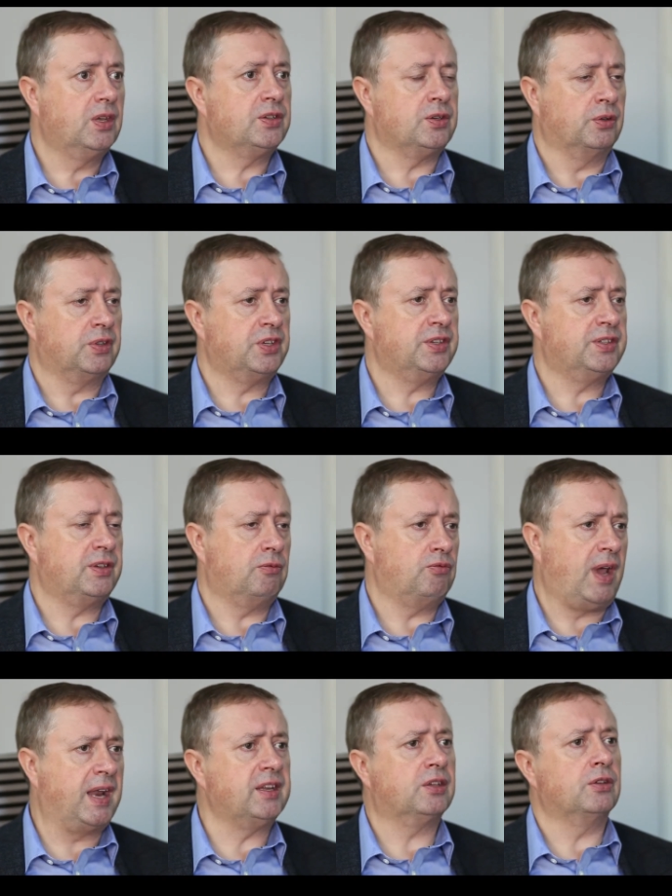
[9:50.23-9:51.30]
So this is a
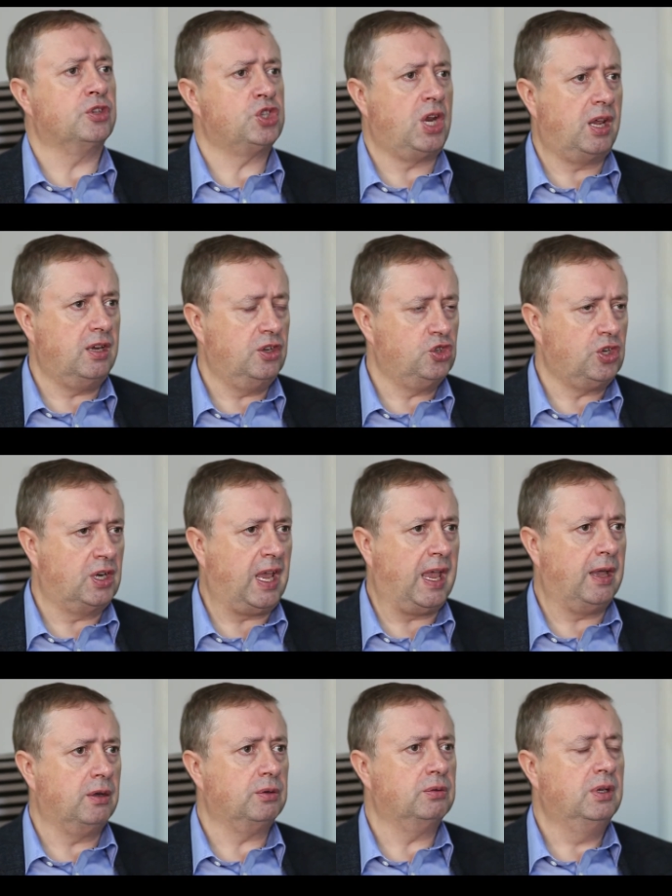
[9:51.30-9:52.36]
radical change in
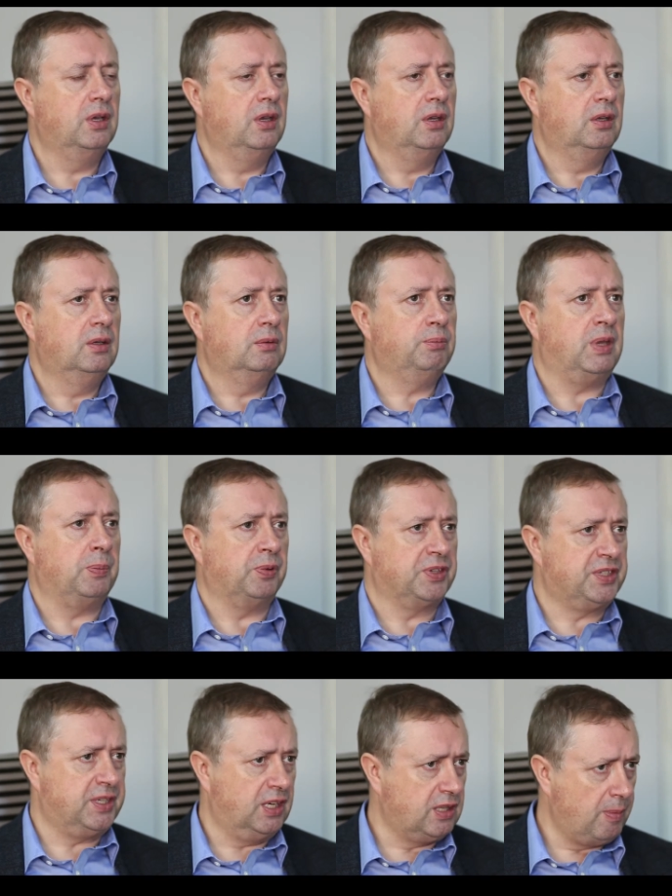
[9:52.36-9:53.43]
how people
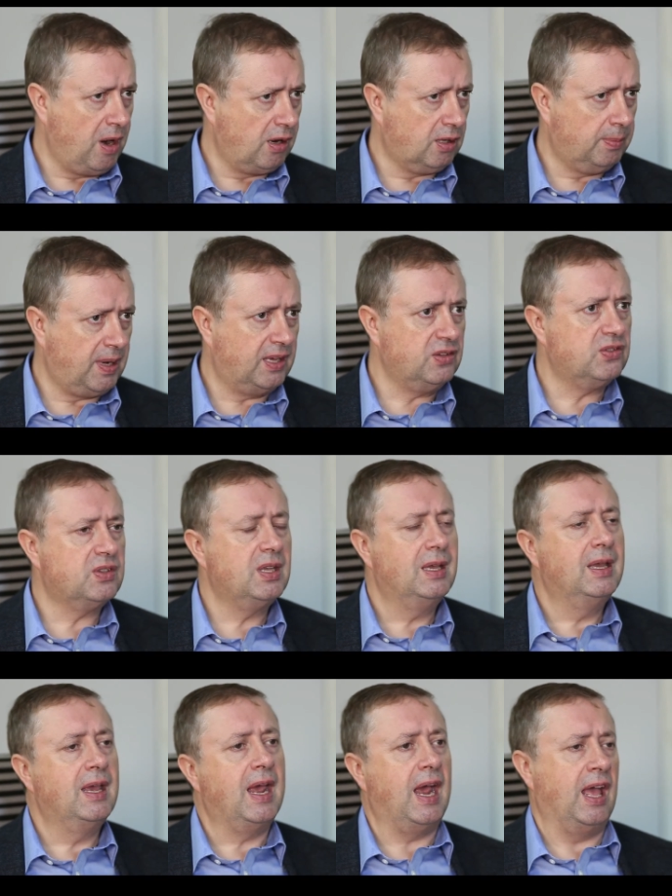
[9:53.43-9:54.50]
see the marketplace,
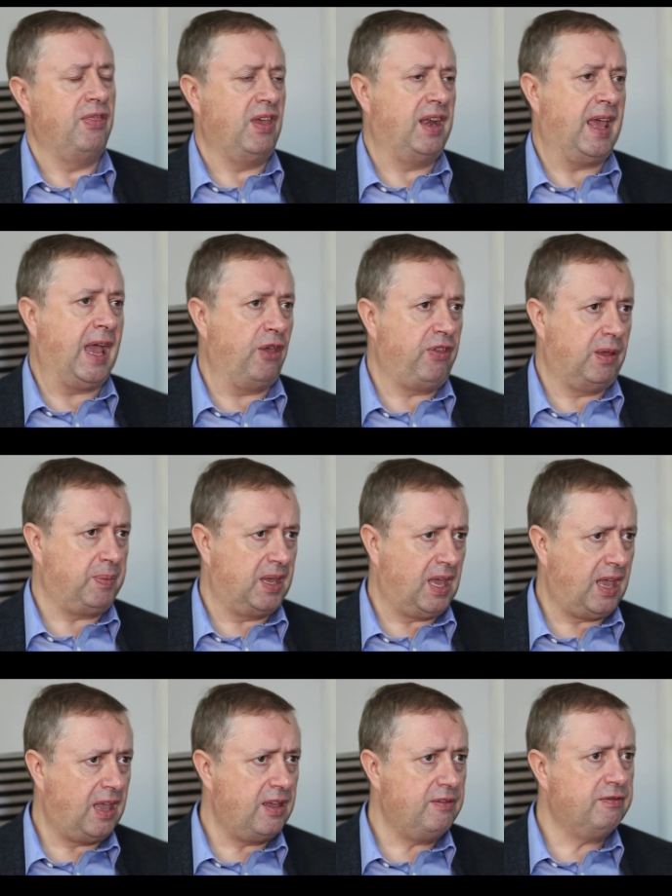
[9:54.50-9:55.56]
and then how they
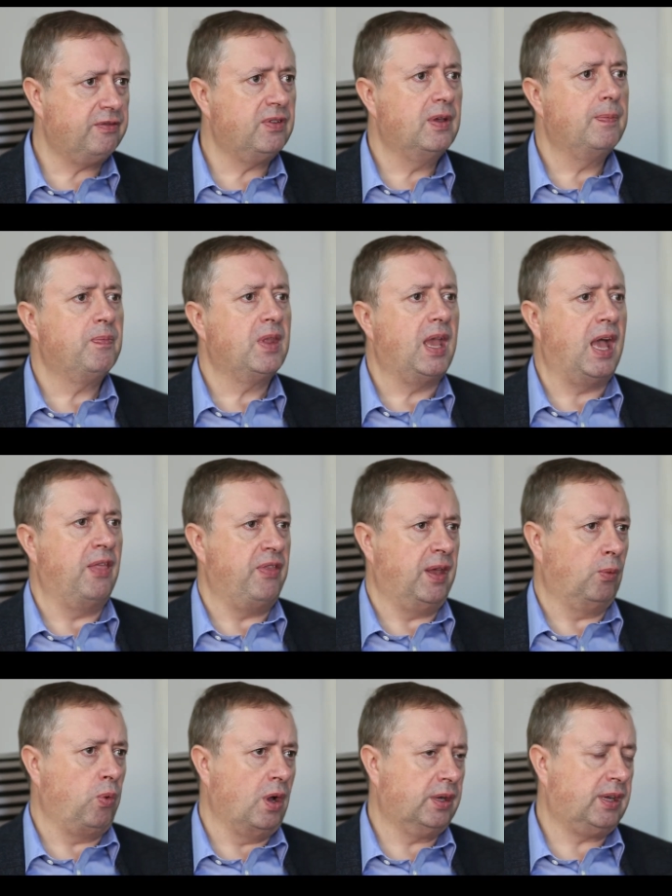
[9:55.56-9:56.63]
behave, and
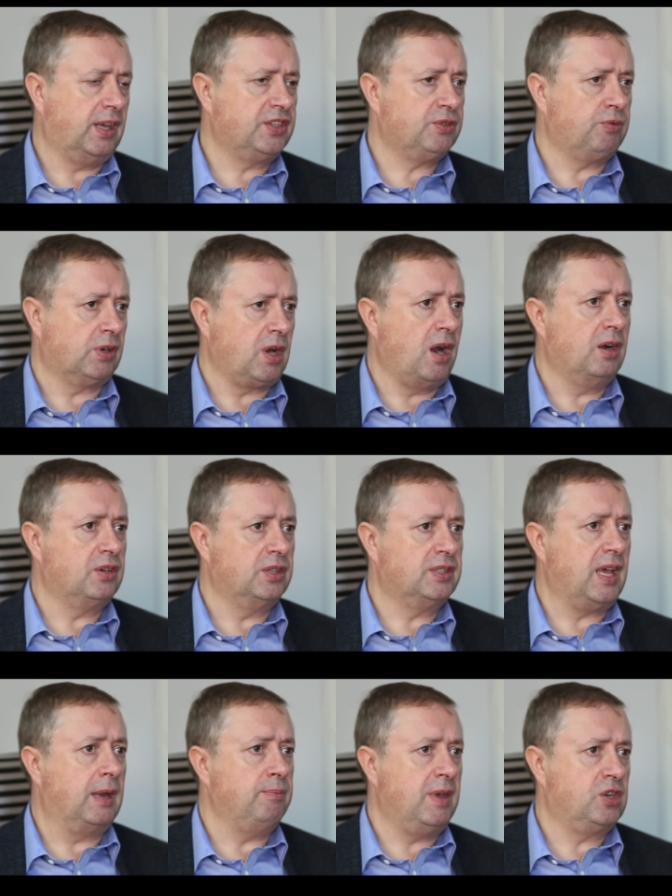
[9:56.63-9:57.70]
then what gets
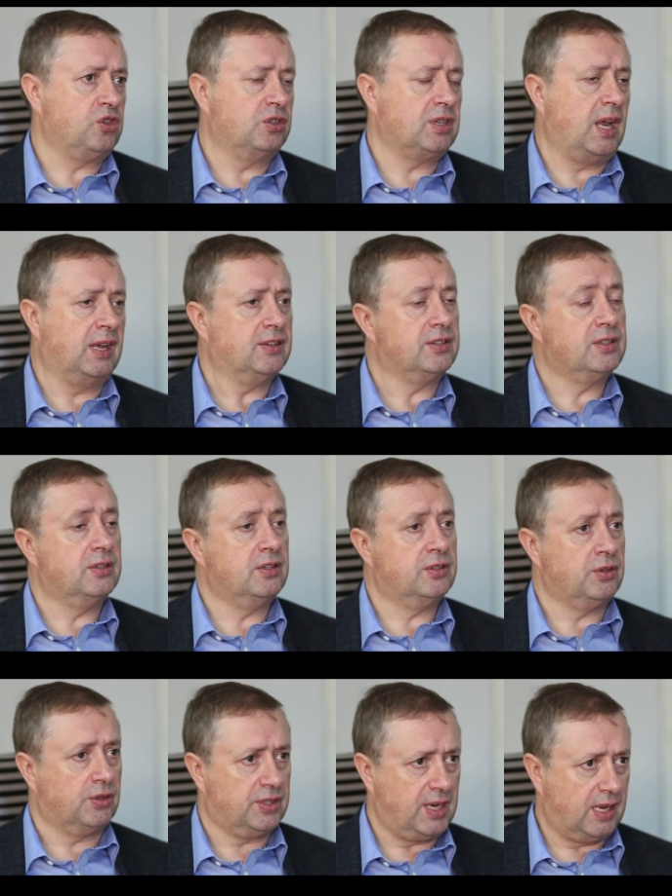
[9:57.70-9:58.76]
regarded and measured as
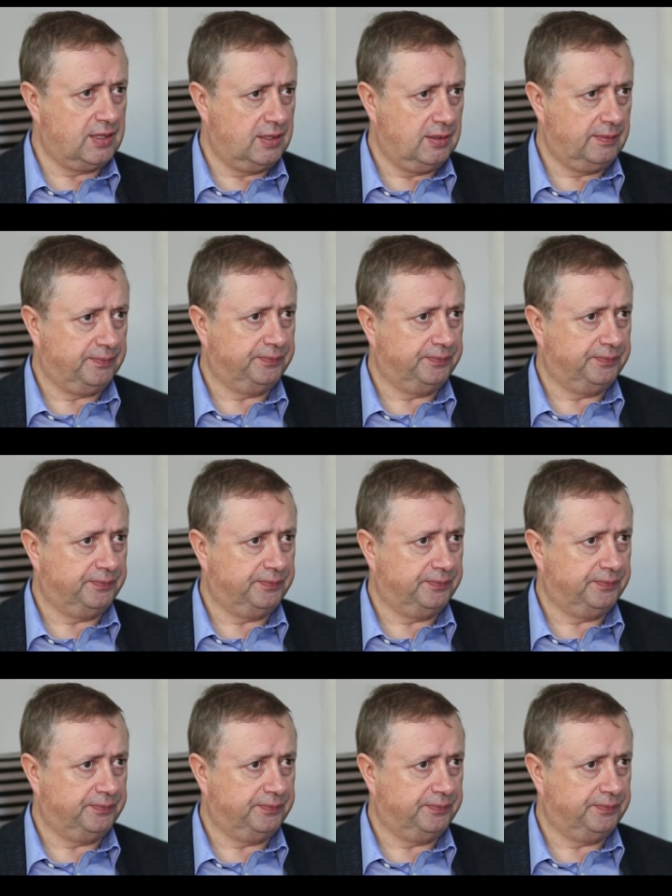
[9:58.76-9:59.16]
success.